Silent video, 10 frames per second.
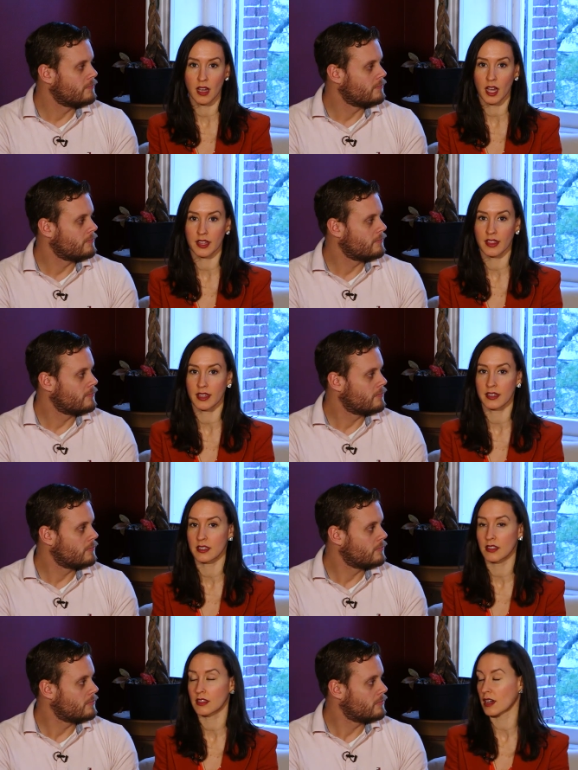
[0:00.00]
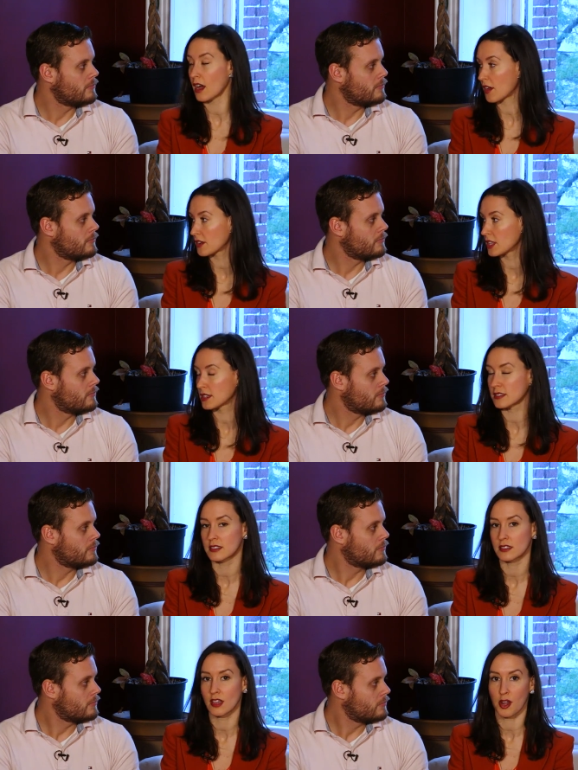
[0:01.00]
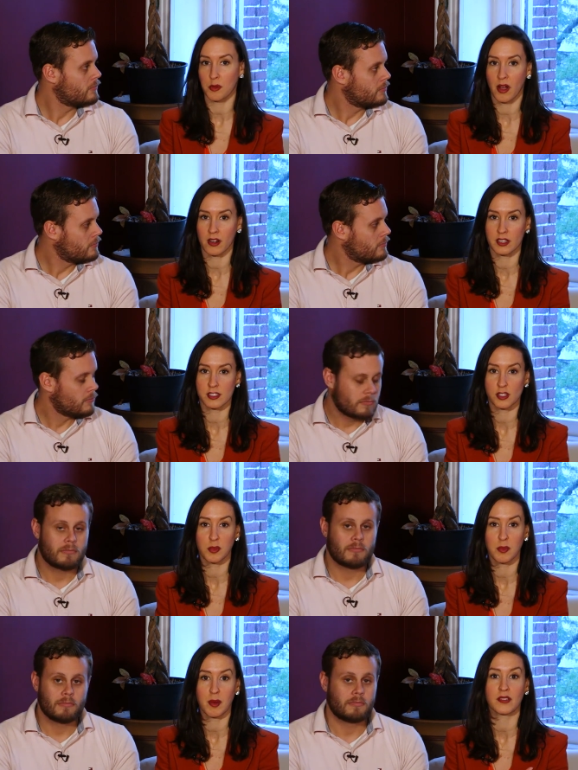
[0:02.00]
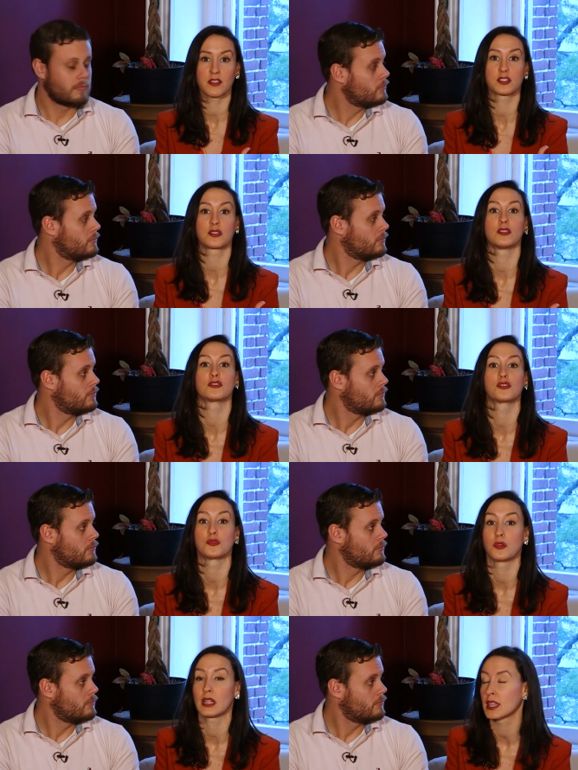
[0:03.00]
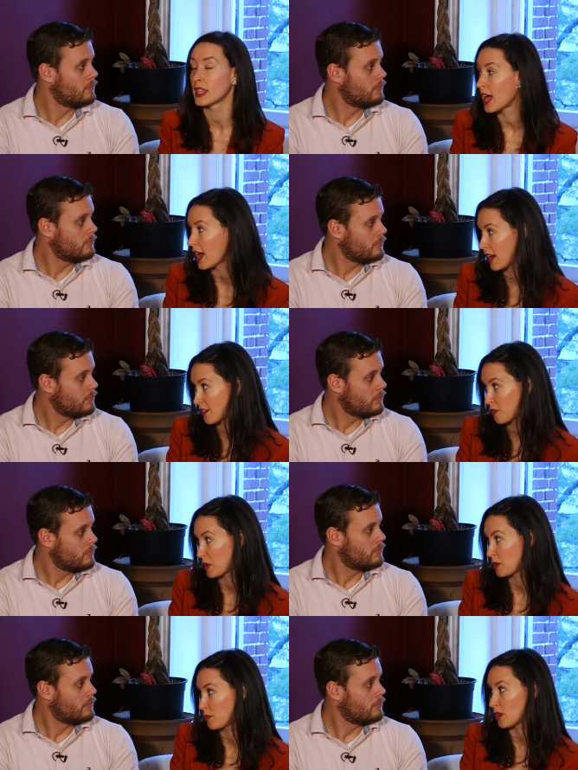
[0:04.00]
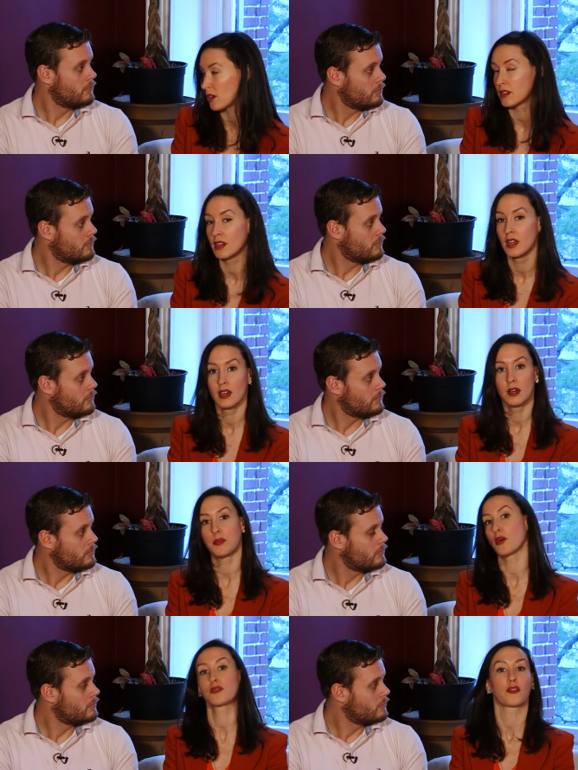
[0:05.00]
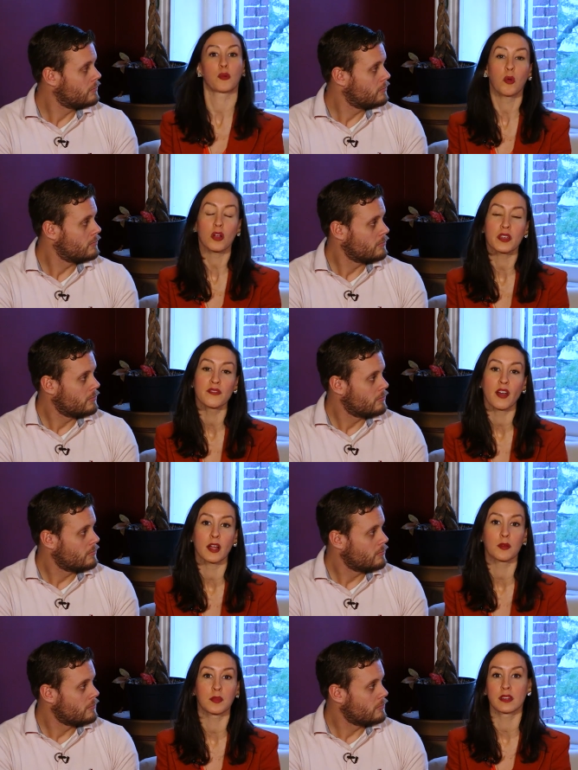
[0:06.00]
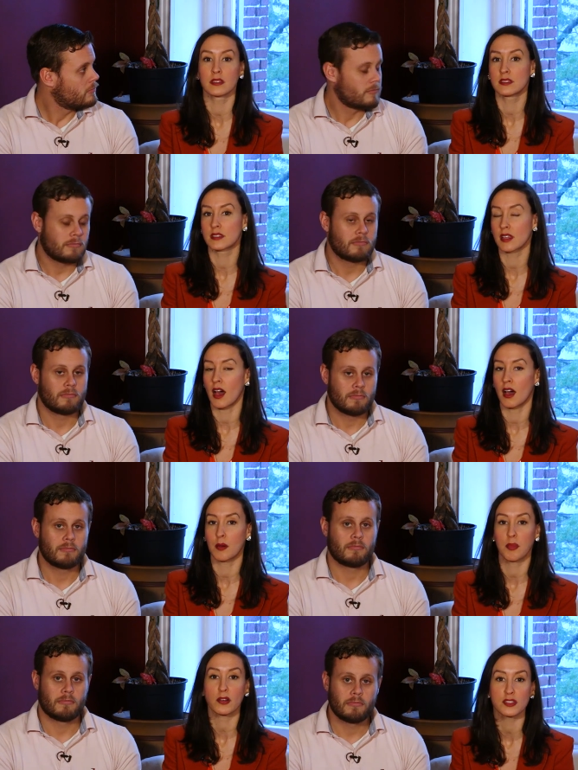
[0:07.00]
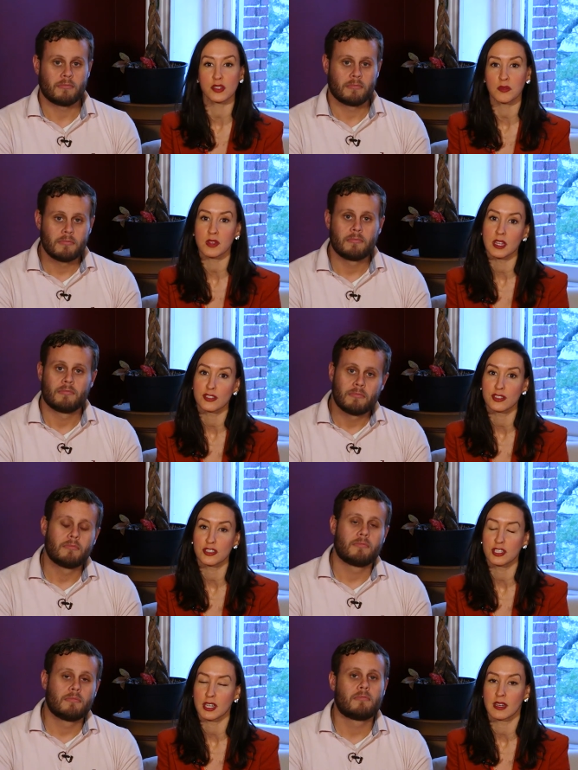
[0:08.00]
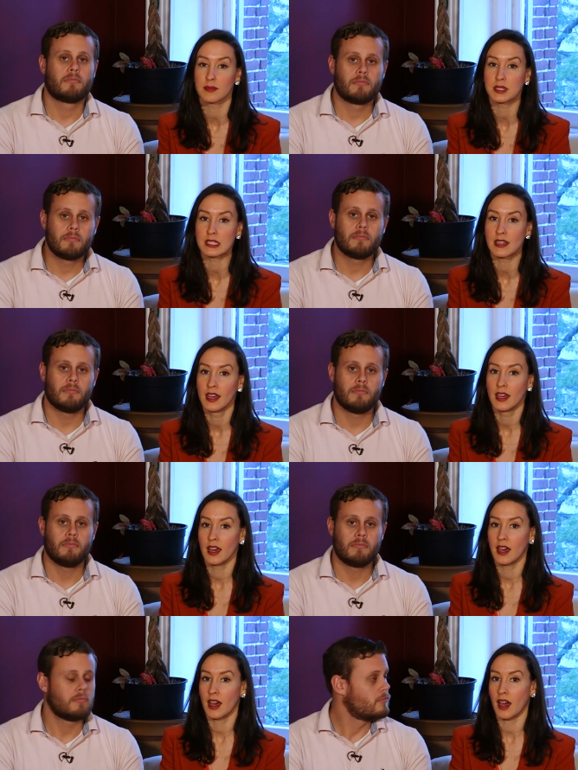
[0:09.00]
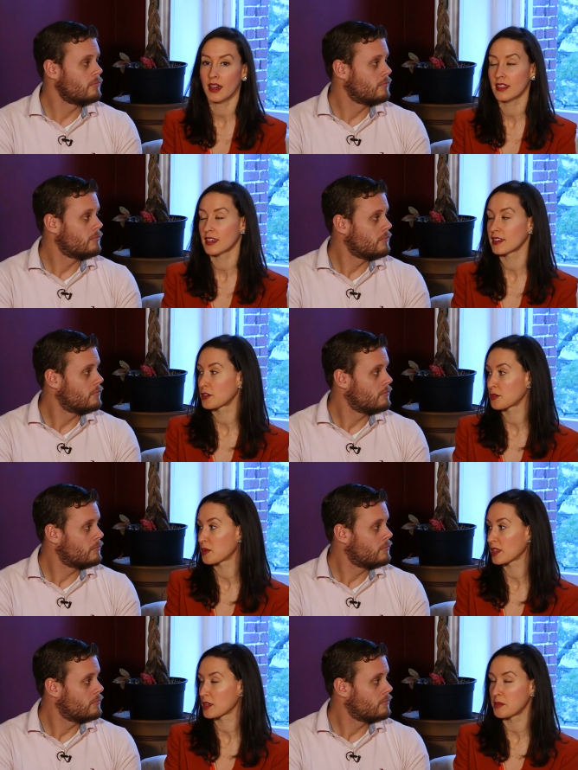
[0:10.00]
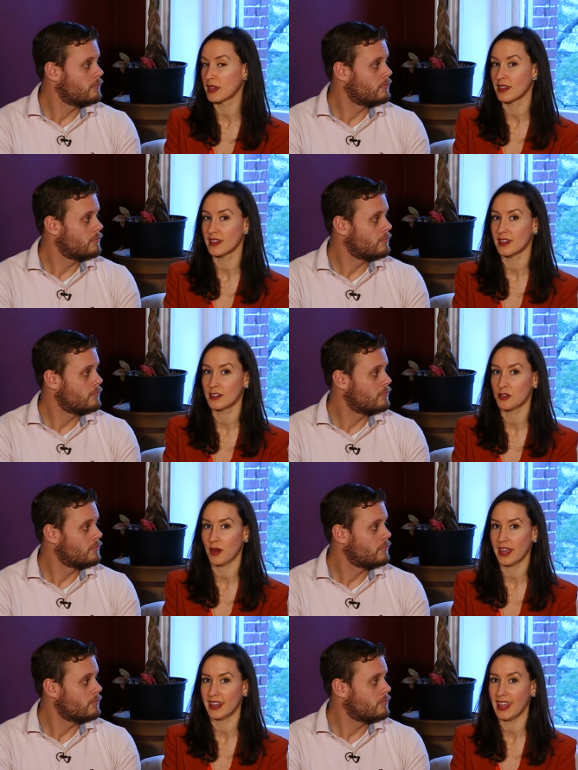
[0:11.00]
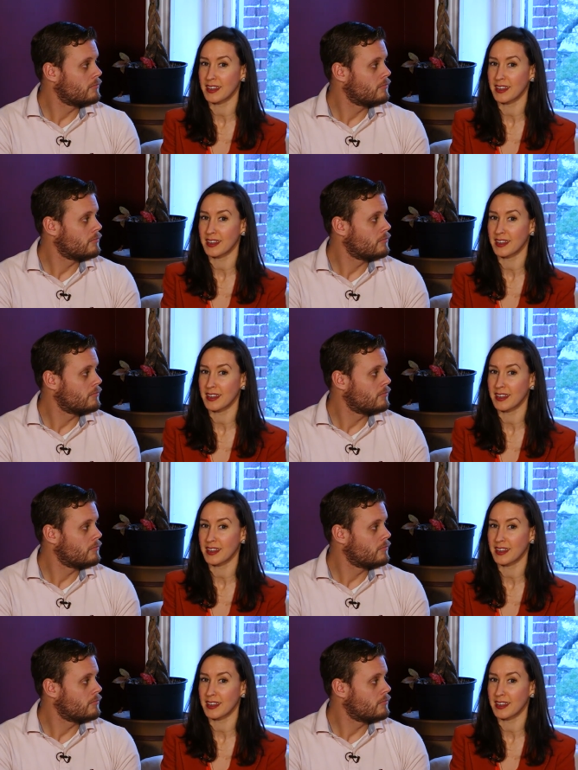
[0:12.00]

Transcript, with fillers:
Speaker 1: I think the cuddlists, cuddle parties could be beneficial to a lot of people, both for work environments, uh, personal relationships. Mm -hmm. I think it could really be great. And